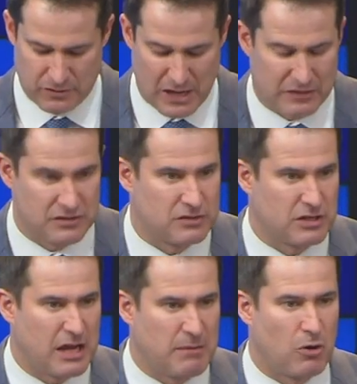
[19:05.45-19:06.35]
to that
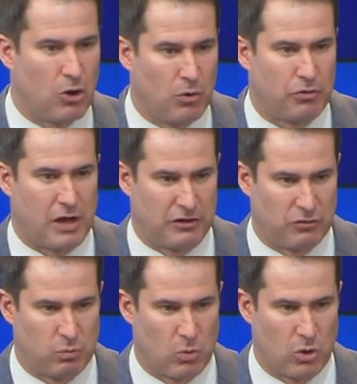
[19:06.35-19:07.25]
same oath
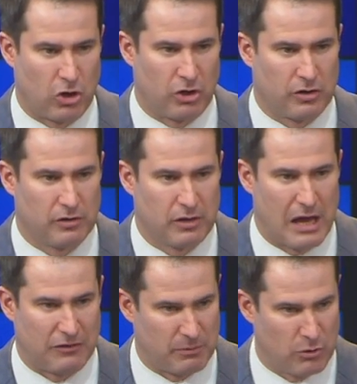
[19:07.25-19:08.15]
I swore
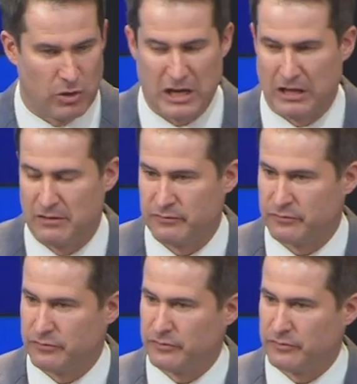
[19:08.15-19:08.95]
as a Marine